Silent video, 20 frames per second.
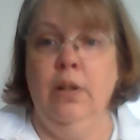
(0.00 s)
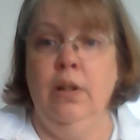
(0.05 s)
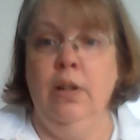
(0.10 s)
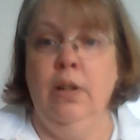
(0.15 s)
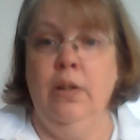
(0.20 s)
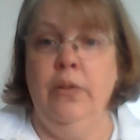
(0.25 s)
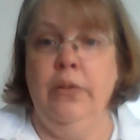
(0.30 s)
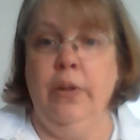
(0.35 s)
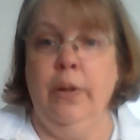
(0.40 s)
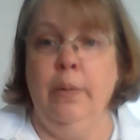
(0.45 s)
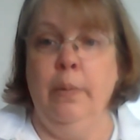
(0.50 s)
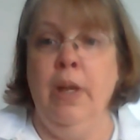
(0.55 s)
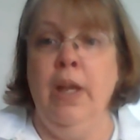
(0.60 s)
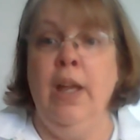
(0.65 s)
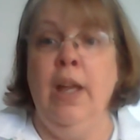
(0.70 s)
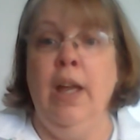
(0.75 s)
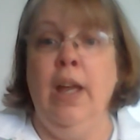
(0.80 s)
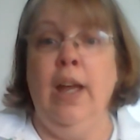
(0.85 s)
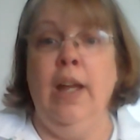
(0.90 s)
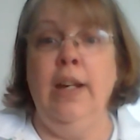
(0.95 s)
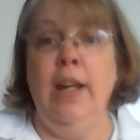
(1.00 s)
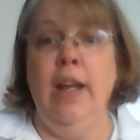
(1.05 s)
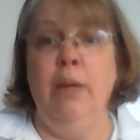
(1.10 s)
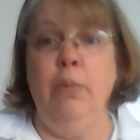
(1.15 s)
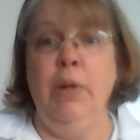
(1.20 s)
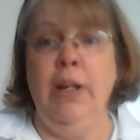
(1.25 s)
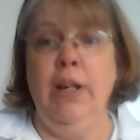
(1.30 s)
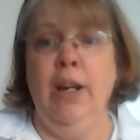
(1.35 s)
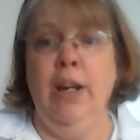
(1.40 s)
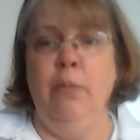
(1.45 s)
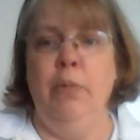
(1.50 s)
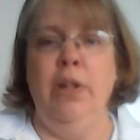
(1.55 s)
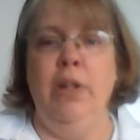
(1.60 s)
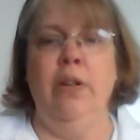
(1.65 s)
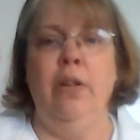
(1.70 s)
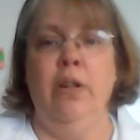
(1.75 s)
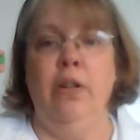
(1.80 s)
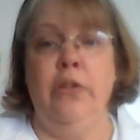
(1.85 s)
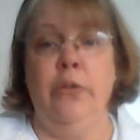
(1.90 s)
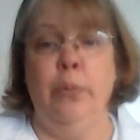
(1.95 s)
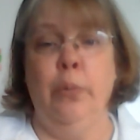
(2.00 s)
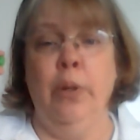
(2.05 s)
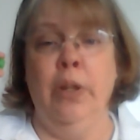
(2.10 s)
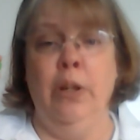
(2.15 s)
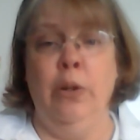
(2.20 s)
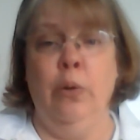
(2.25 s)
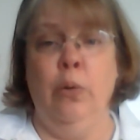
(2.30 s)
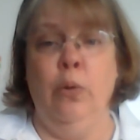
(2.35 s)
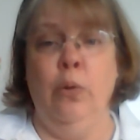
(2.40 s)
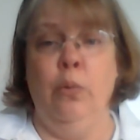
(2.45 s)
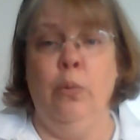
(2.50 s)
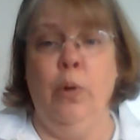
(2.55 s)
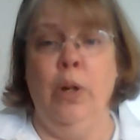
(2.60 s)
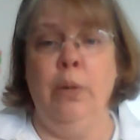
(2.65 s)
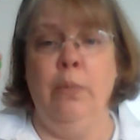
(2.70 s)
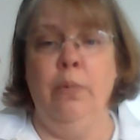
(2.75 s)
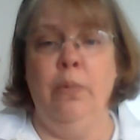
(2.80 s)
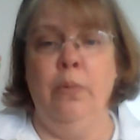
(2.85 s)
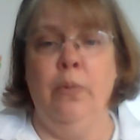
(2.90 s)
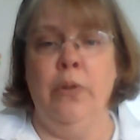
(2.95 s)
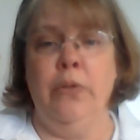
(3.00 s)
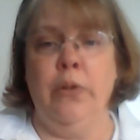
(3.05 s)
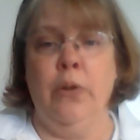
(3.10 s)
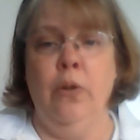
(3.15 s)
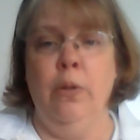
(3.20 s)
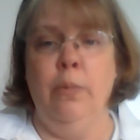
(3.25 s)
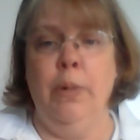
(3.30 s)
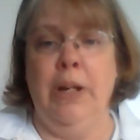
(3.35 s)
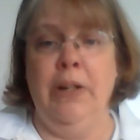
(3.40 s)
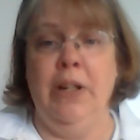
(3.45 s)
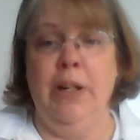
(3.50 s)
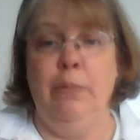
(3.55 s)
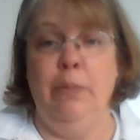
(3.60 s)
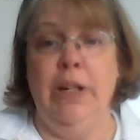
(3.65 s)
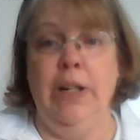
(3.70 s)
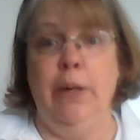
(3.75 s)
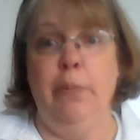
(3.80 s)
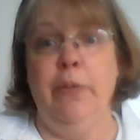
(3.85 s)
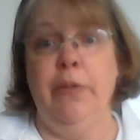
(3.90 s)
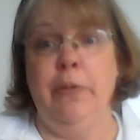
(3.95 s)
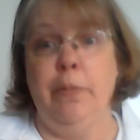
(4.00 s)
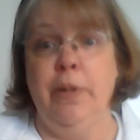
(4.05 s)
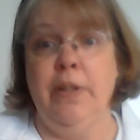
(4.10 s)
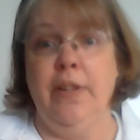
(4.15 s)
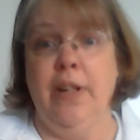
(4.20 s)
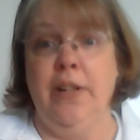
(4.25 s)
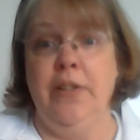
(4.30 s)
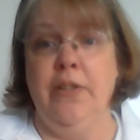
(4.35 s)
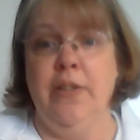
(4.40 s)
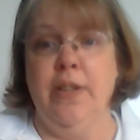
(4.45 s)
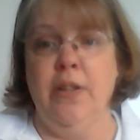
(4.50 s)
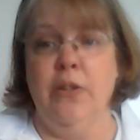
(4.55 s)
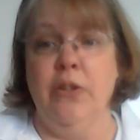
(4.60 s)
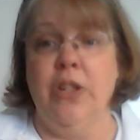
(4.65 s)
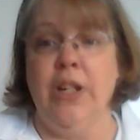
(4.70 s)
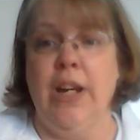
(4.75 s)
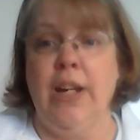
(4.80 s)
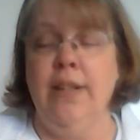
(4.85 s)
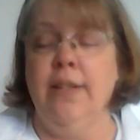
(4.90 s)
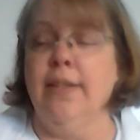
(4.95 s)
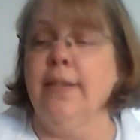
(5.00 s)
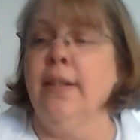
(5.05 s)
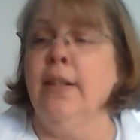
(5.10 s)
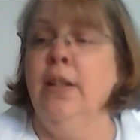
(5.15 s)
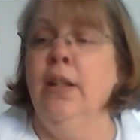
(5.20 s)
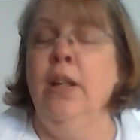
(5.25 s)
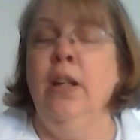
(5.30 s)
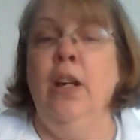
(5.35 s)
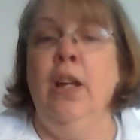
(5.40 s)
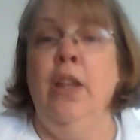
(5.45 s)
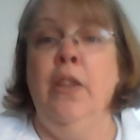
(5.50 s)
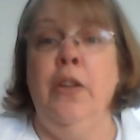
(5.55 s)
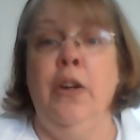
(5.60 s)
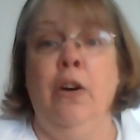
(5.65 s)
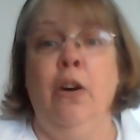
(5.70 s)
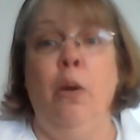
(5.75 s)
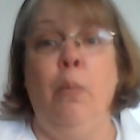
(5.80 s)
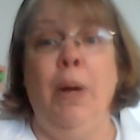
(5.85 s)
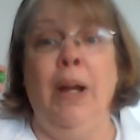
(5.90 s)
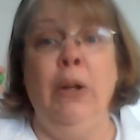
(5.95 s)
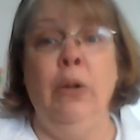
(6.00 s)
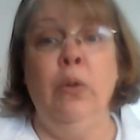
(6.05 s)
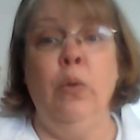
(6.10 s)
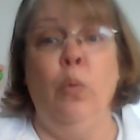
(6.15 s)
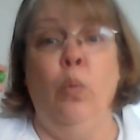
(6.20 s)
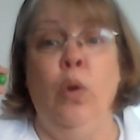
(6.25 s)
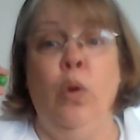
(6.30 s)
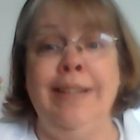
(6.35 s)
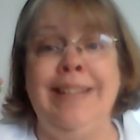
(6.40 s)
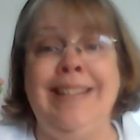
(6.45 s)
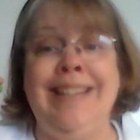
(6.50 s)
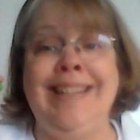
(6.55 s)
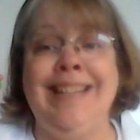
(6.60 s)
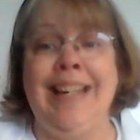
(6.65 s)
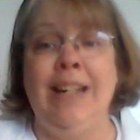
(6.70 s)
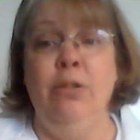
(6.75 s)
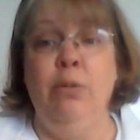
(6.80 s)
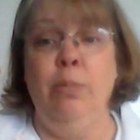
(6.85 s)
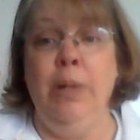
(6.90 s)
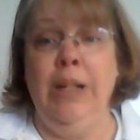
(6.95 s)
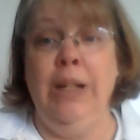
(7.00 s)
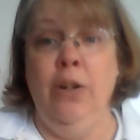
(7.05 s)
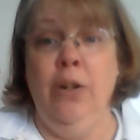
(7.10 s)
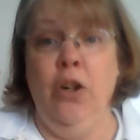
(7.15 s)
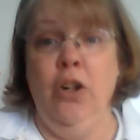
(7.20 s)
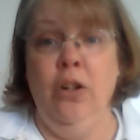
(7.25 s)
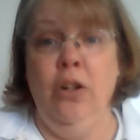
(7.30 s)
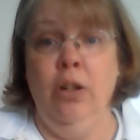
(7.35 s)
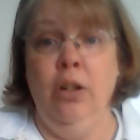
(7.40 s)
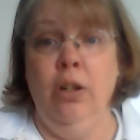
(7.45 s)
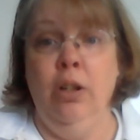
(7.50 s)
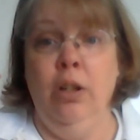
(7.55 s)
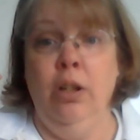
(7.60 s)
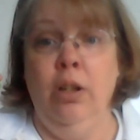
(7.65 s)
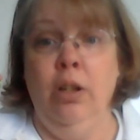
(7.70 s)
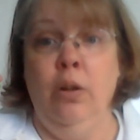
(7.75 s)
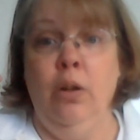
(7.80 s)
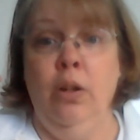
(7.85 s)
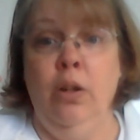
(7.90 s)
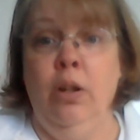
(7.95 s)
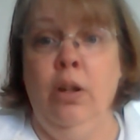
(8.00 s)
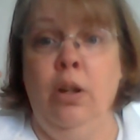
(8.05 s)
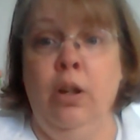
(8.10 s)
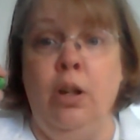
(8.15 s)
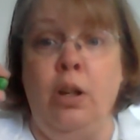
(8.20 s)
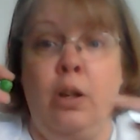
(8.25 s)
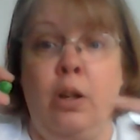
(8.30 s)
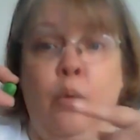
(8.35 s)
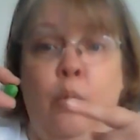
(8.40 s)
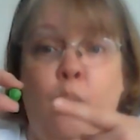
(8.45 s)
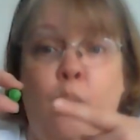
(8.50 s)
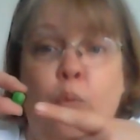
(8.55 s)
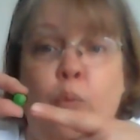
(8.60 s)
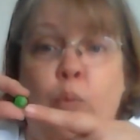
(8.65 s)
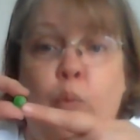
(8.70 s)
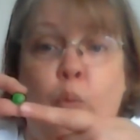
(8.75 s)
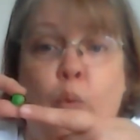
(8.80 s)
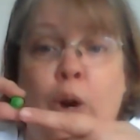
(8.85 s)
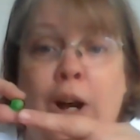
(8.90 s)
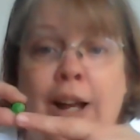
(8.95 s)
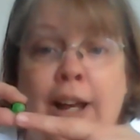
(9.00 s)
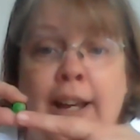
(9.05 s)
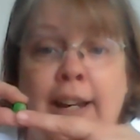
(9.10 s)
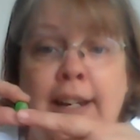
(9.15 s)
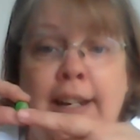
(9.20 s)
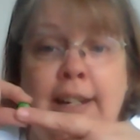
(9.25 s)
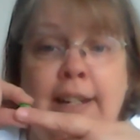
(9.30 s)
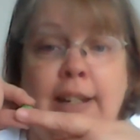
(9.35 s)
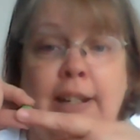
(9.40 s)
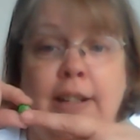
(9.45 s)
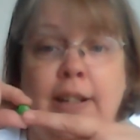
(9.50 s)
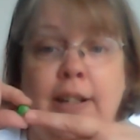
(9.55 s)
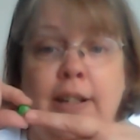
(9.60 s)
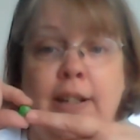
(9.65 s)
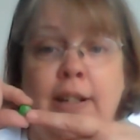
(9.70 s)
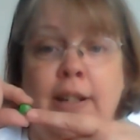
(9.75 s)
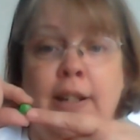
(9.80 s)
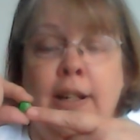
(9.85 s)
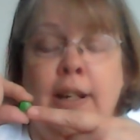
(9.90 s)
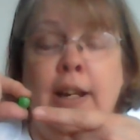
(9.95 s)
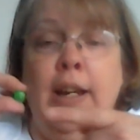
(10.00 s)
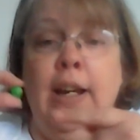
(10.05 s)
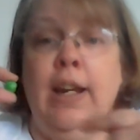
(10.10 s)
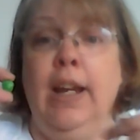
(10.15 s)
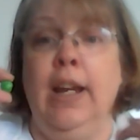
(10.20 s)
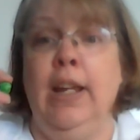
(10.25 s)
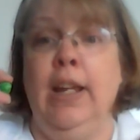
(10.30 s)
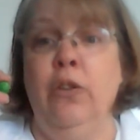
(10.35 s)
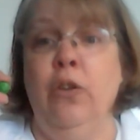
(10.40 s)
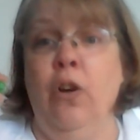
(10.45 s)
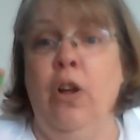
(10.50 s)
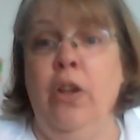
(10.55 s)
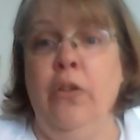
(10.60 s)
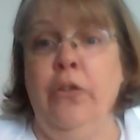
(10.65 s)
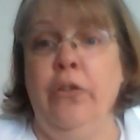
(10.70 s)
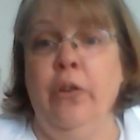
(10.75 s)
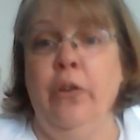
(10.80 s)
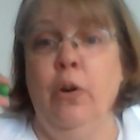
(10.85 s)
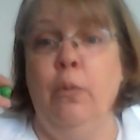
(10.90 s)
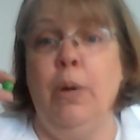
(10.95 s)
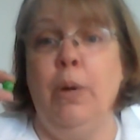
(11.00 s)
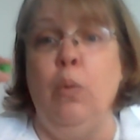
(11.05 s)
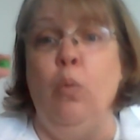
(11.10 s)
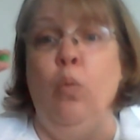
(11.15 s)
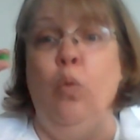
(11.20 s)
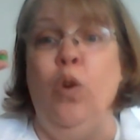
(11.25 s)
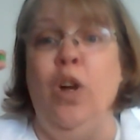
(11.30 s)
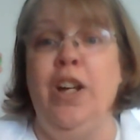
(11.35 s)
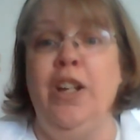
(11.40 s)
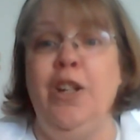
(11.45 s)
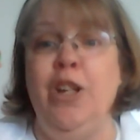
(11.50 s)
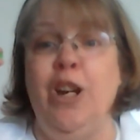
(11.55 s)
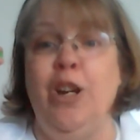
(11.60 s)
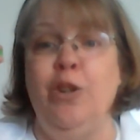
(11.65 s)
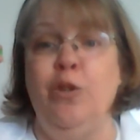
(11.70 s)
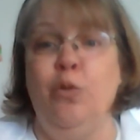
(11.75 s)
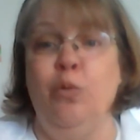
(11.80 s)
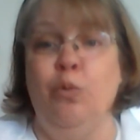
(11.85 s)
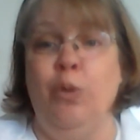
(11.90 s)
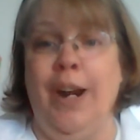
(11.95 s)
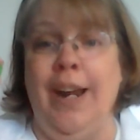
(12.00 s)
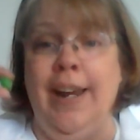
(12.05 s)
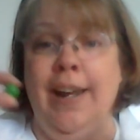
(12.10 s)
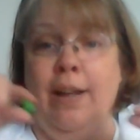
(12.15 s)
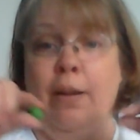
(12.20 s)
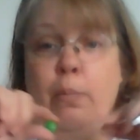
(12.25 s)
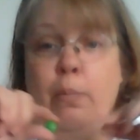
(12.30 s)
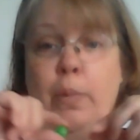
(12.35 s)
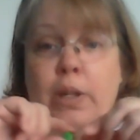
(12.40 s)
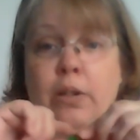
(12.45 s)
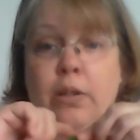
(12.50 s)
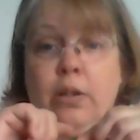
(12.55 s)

So an M&M, it's really cool. What's cool about M&Ms besides their taste, they're about 1 centimeter wide, and they're also about 1 gram